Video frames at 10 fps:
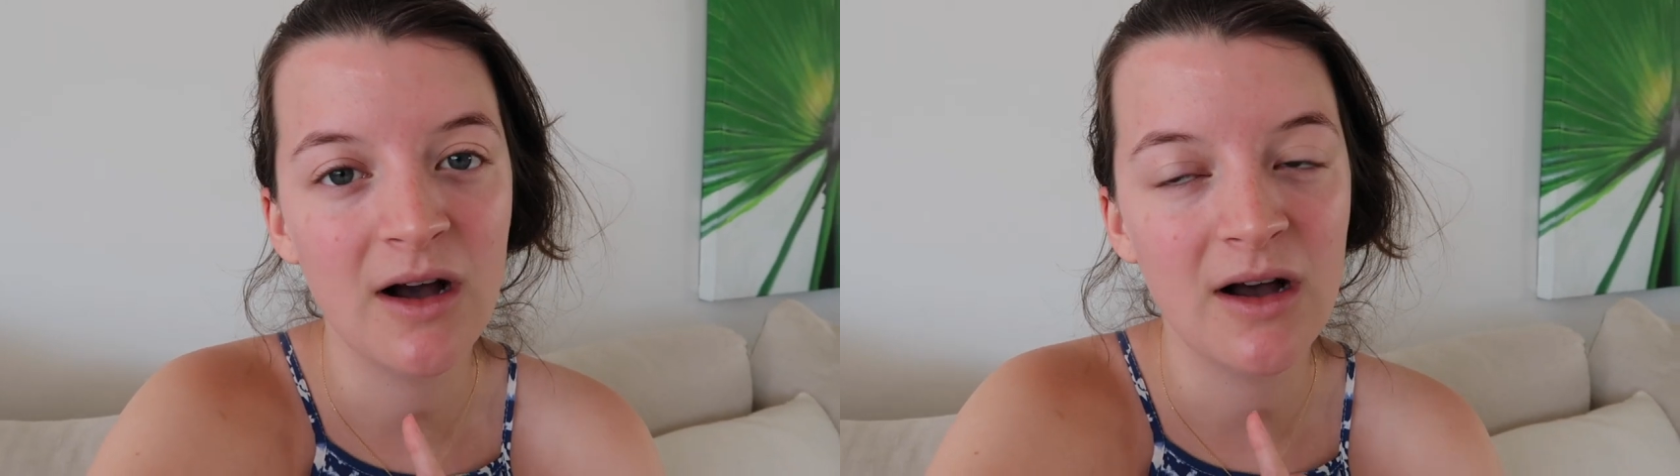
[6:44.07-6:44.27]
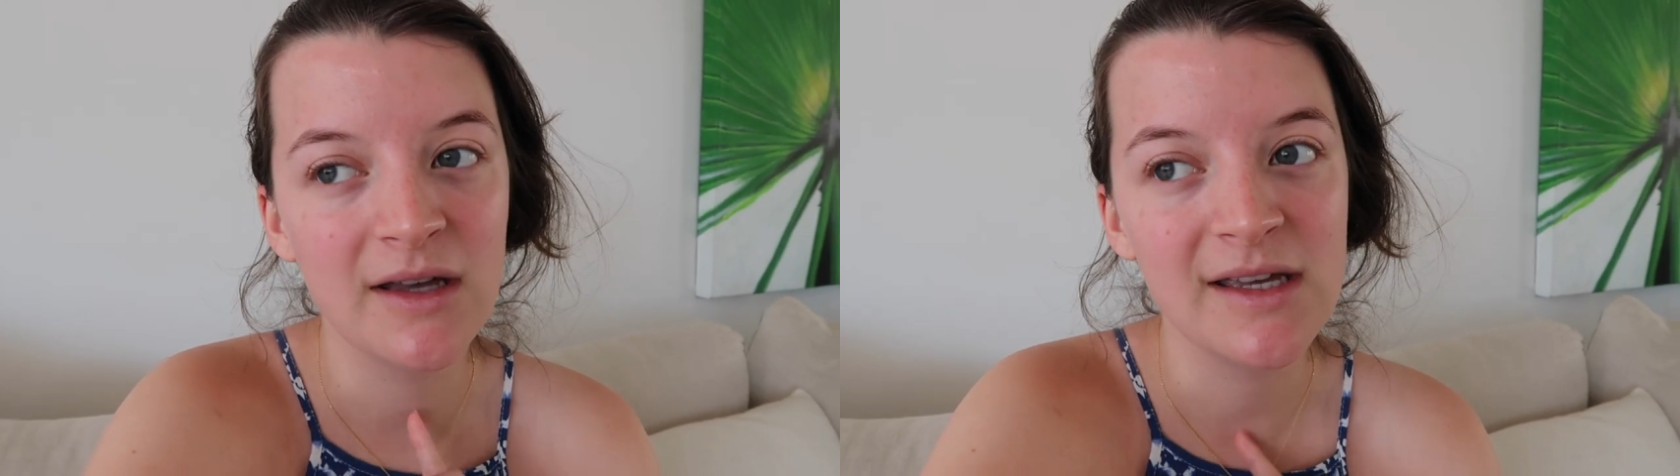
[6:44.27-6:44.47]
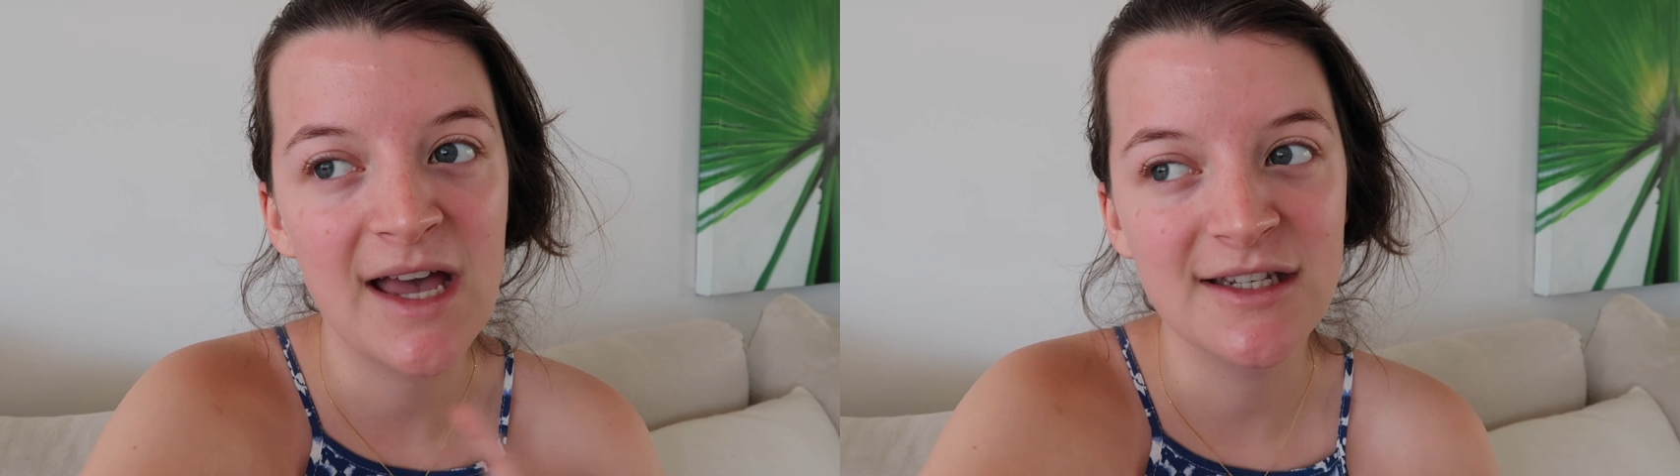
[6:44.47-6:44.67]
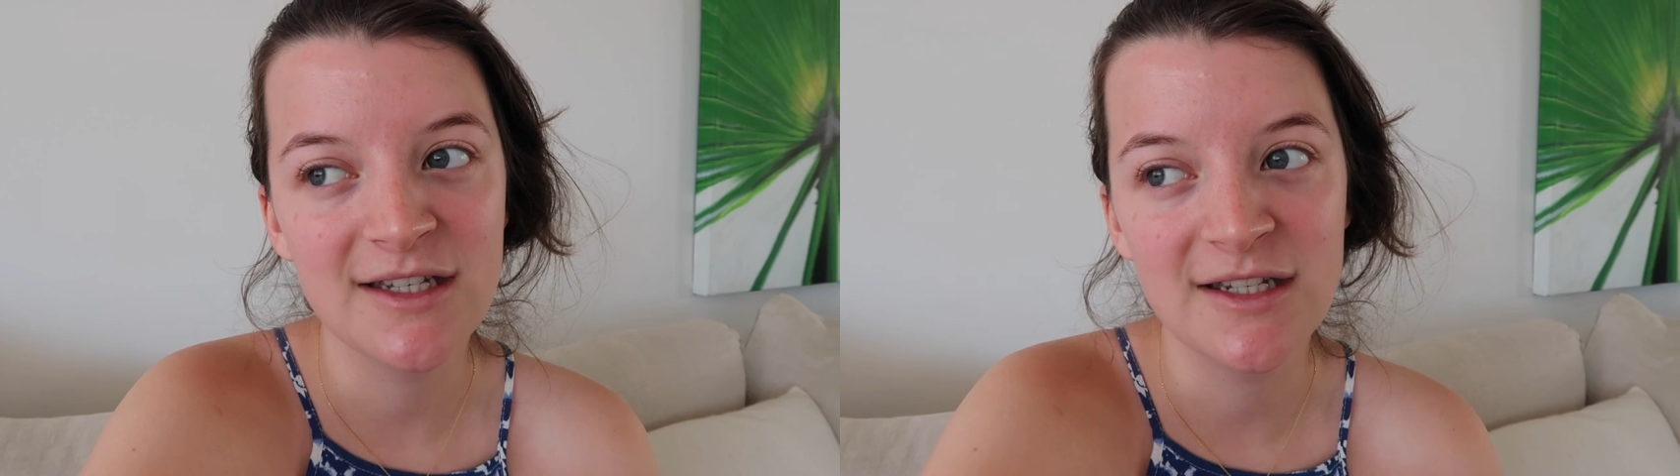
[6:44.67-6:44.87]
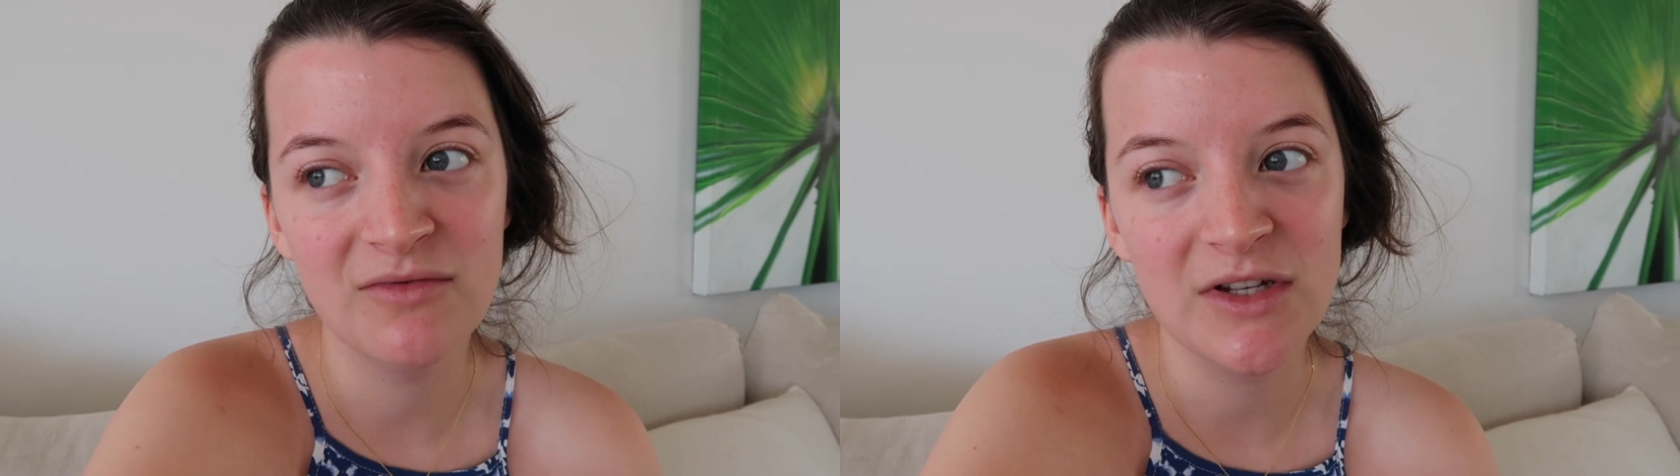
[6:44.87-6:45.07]
I
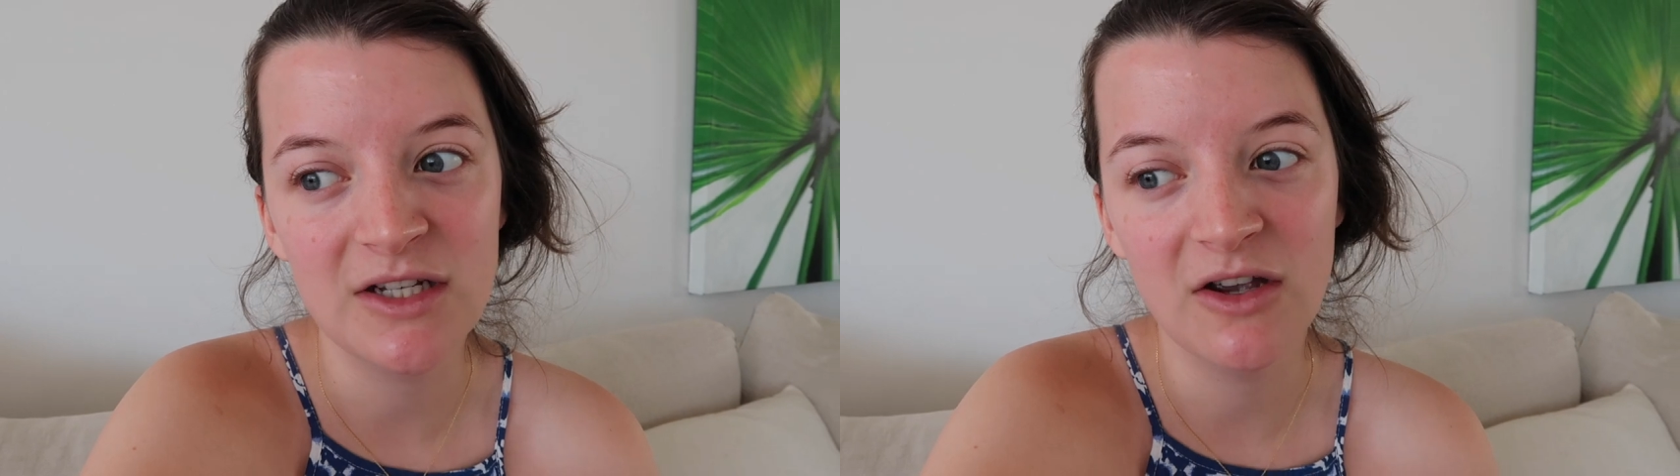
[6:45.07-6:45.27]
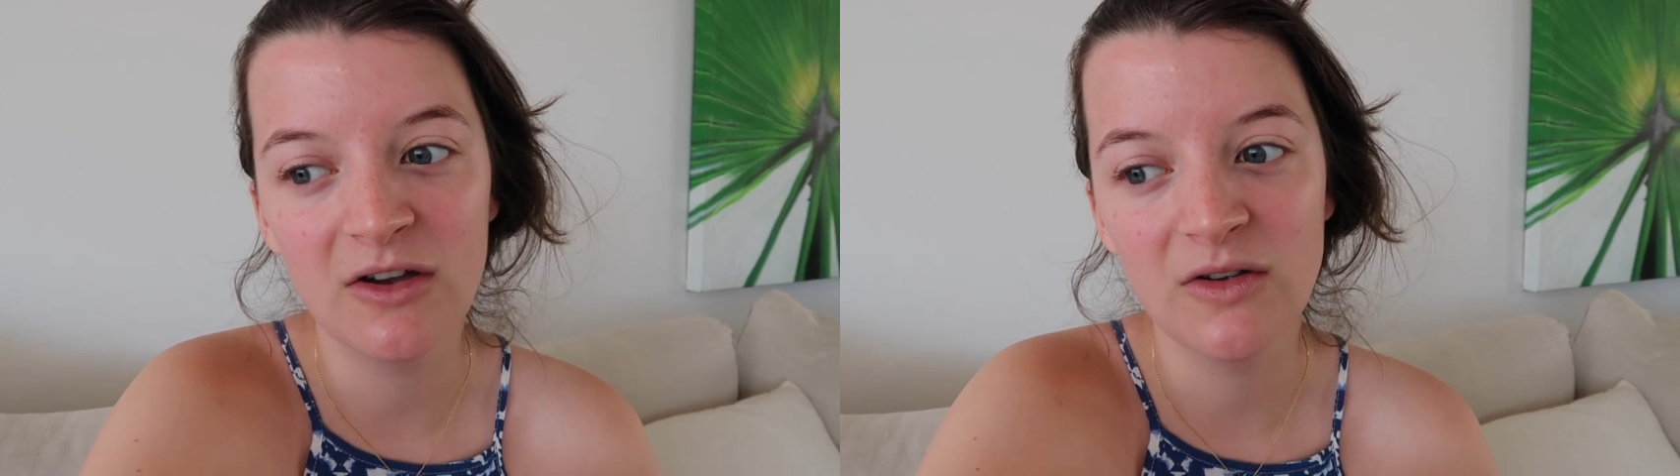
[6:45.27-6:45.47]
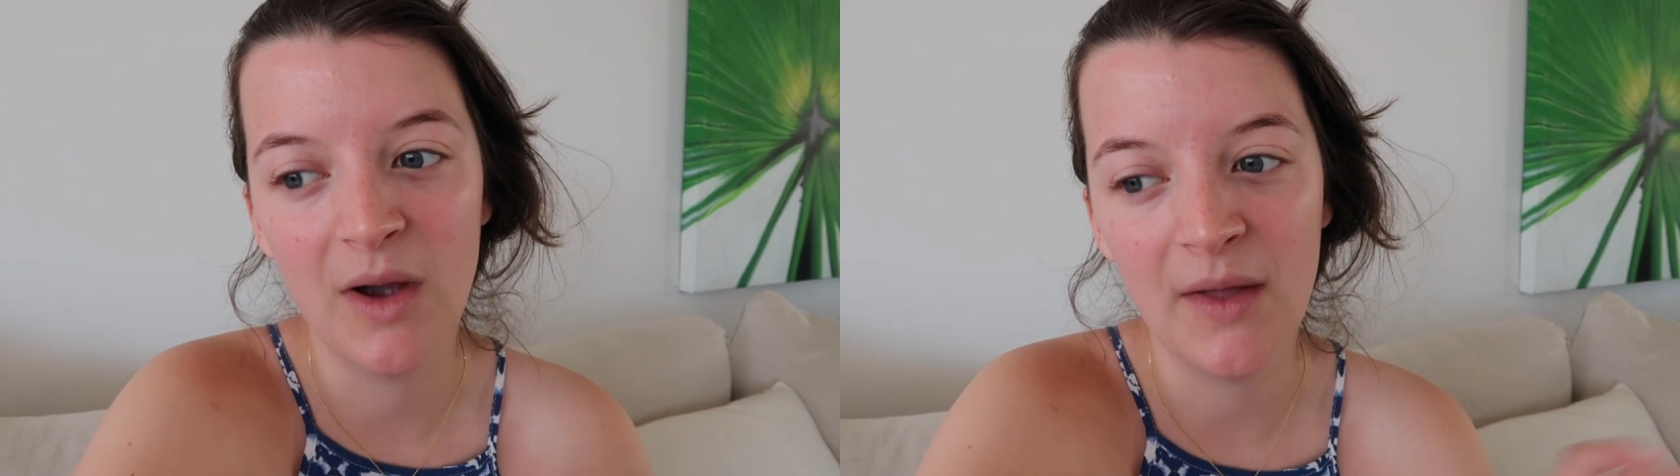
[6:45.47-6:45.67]
edited a video,